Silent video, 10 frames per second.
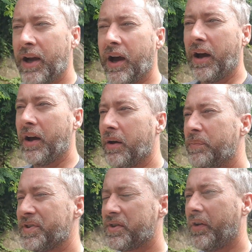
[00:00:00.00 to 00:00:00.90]

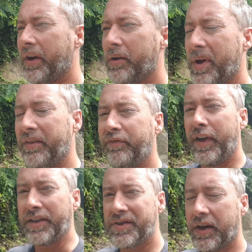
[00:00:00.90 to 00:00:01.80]
but still intermittent
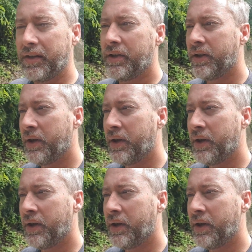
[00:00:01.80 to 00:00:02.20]
fasting.